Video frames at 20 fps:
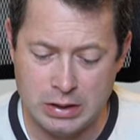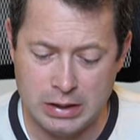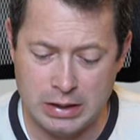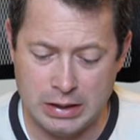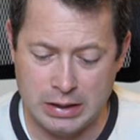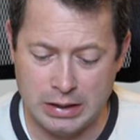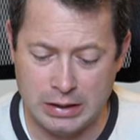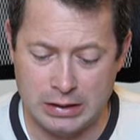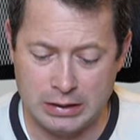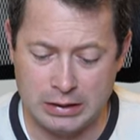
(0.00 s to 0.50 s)

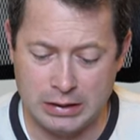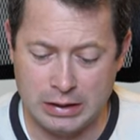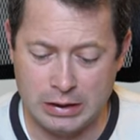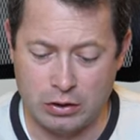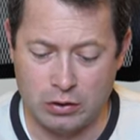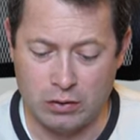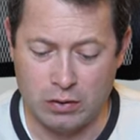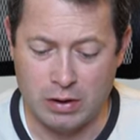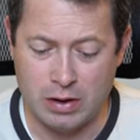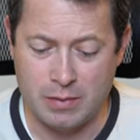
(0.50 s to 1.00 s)
and
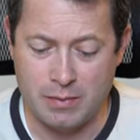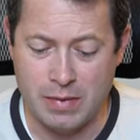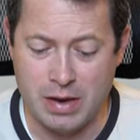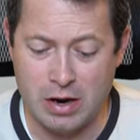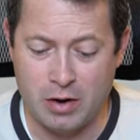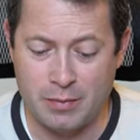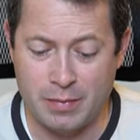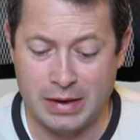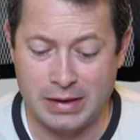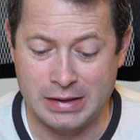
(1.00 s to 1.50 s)
you know it
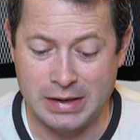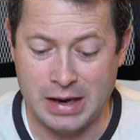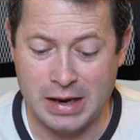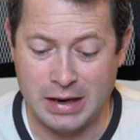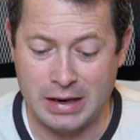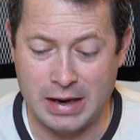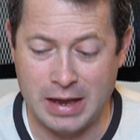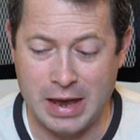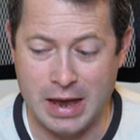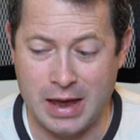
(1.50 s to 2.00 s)
may or may
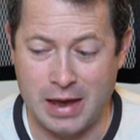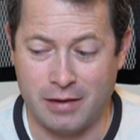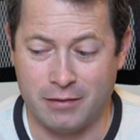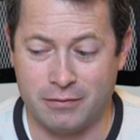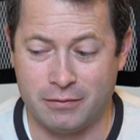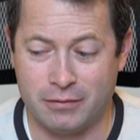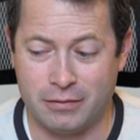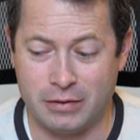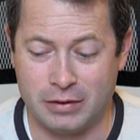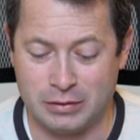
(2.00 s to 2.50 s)
not
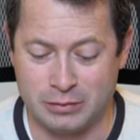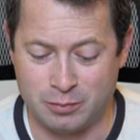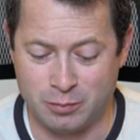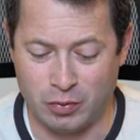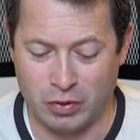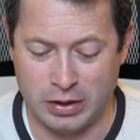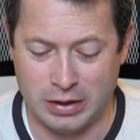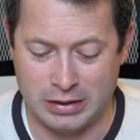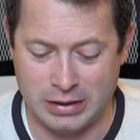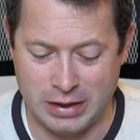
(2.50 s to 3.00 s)
have this
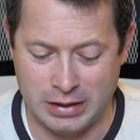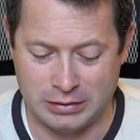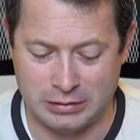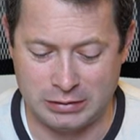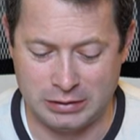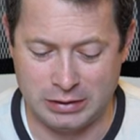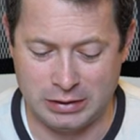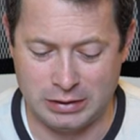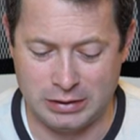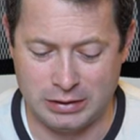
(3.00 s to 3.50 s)
brand
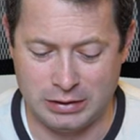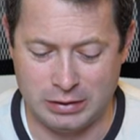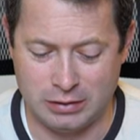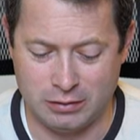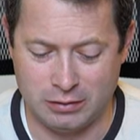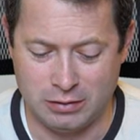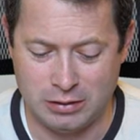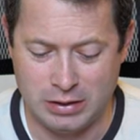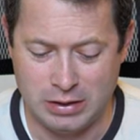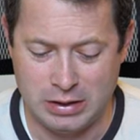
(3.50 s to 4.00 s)
actually in
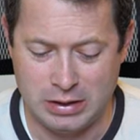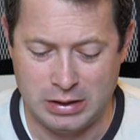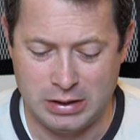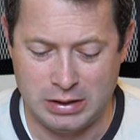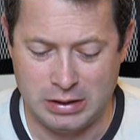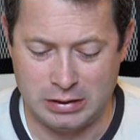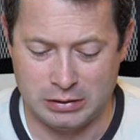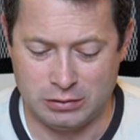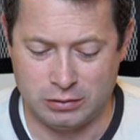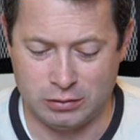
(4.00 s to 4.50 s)
there
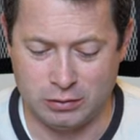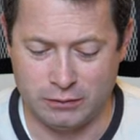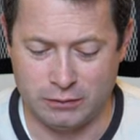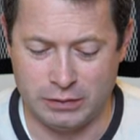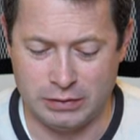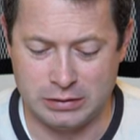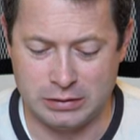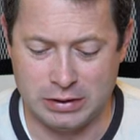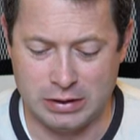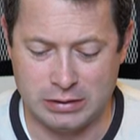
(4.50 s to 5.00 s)
and so if
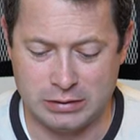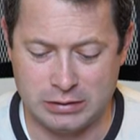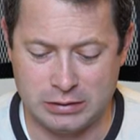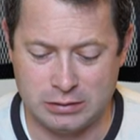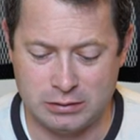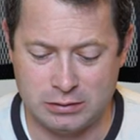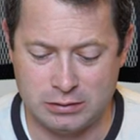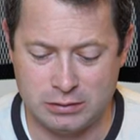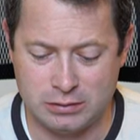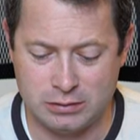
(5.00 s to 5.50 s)
it
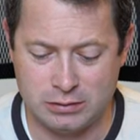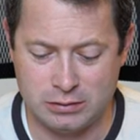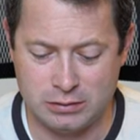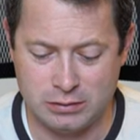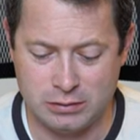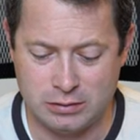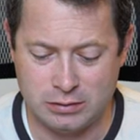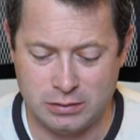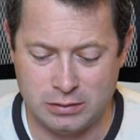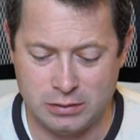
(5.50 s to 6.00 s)
doesn't
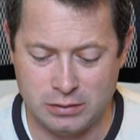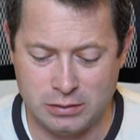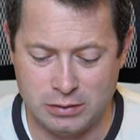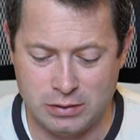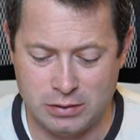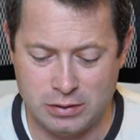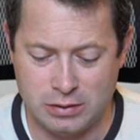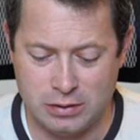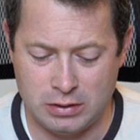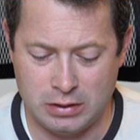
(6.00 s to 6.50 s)

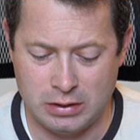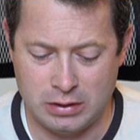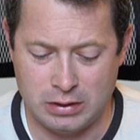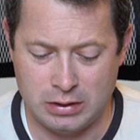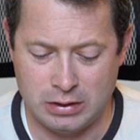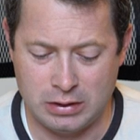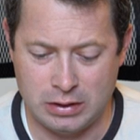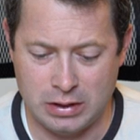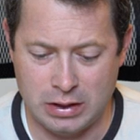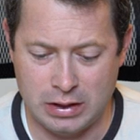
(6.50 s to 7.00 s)

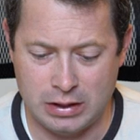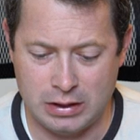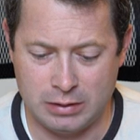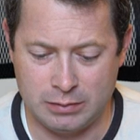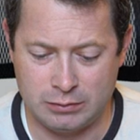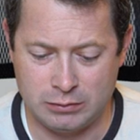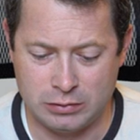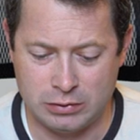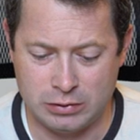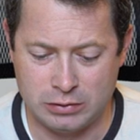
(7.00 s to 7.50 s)
then I
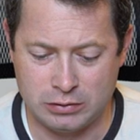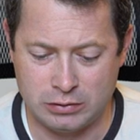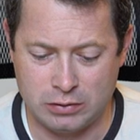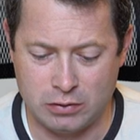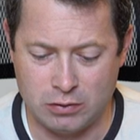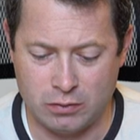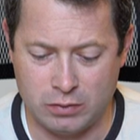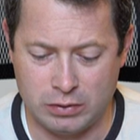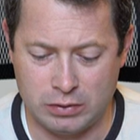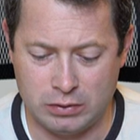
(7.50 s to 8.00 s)
am just
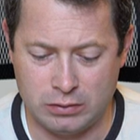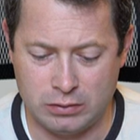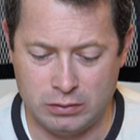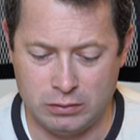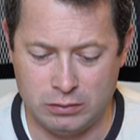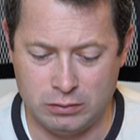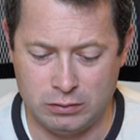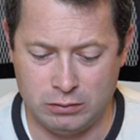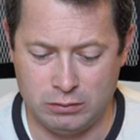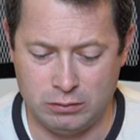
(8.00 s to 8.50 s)
going
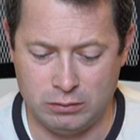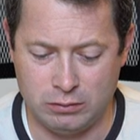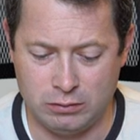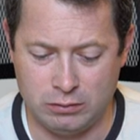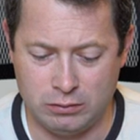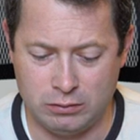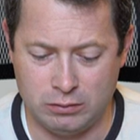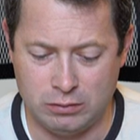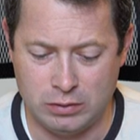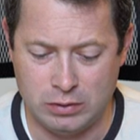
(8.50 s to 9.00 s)

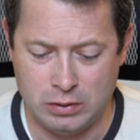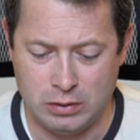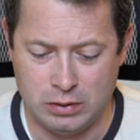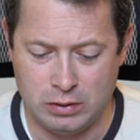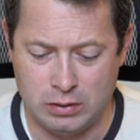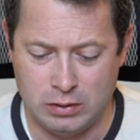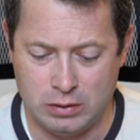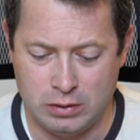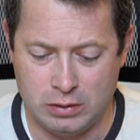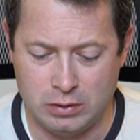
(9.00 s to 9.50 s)
to
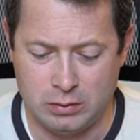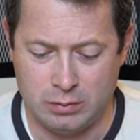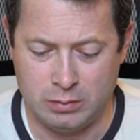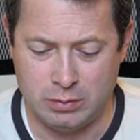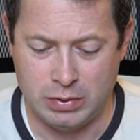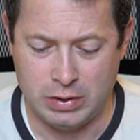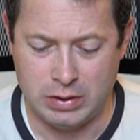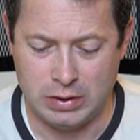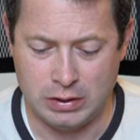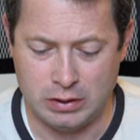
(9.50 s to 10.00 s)

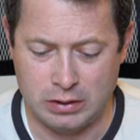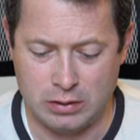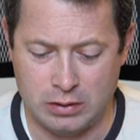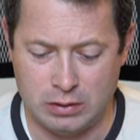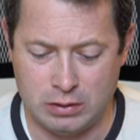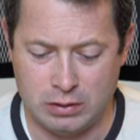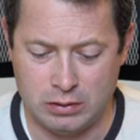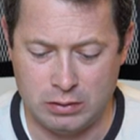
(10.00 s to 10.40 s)
pick